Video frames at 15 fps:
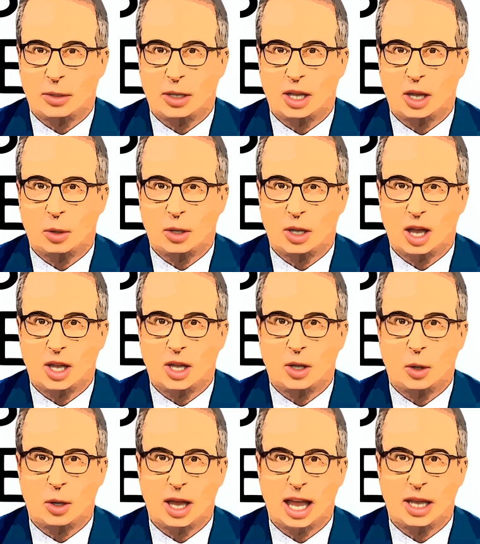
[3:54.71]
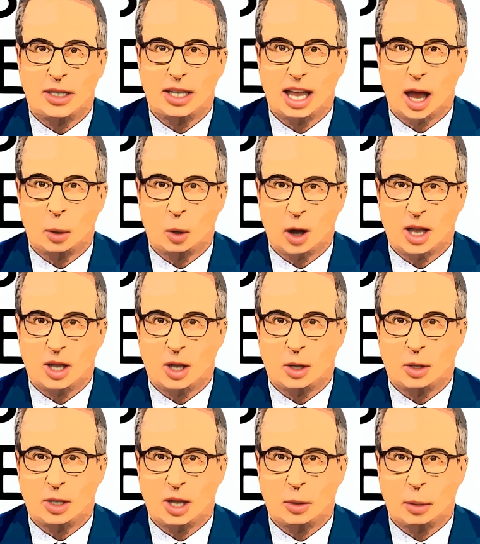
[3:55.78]
This return to a landscape where
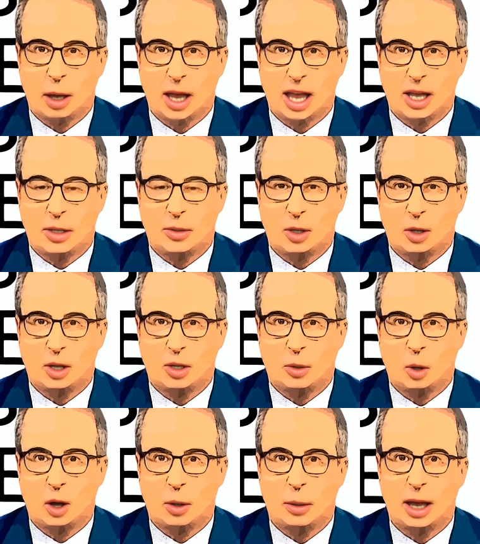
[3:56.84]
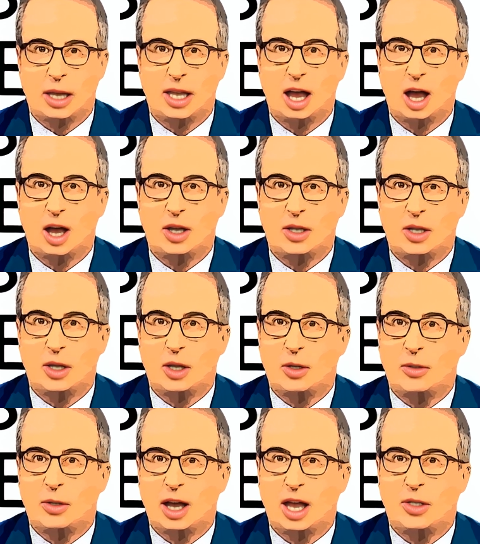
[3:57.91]
news and opinion are viewed as one makes it hard to
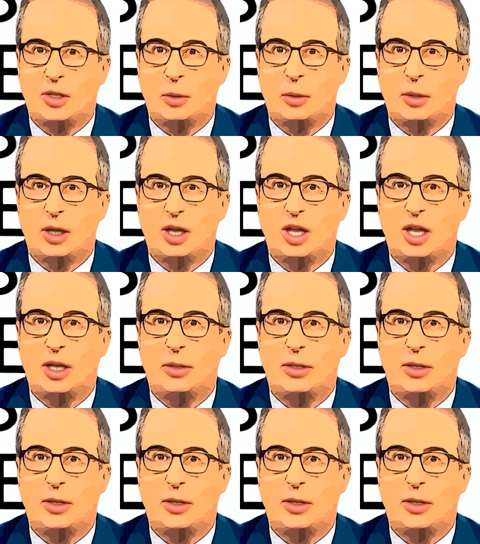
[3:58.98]
sort fact from fiction.